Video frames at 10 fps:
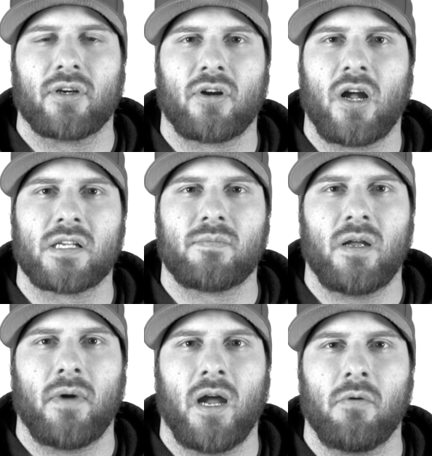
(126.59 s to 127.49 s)
crossed
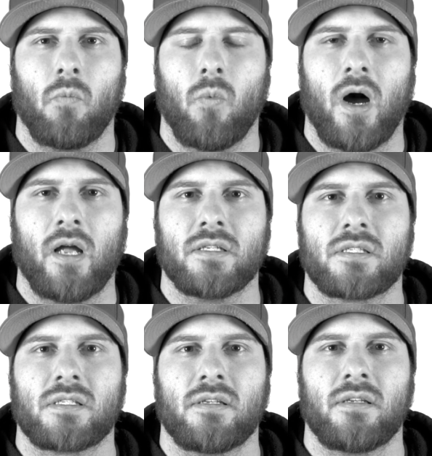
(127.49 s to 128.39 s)
my mind
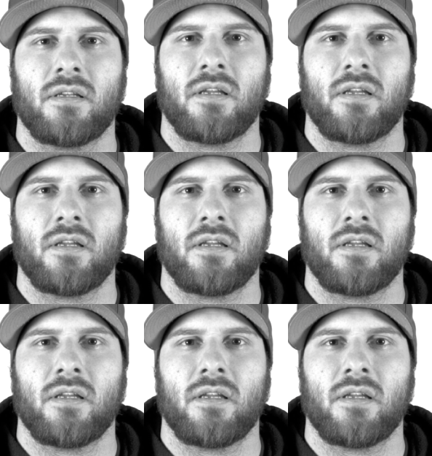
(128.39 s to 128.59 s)
once